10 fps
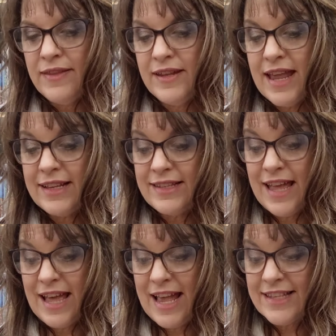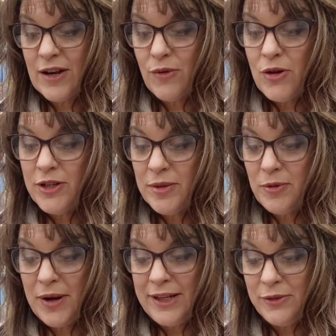The next day, as they rode in a
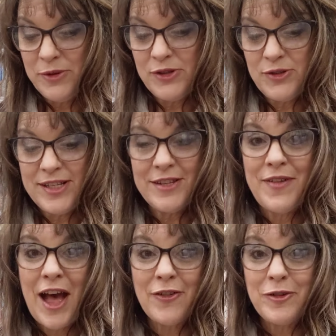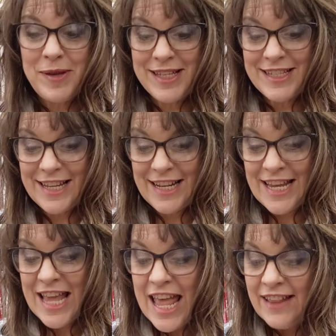parade through the streets of Alphabet City,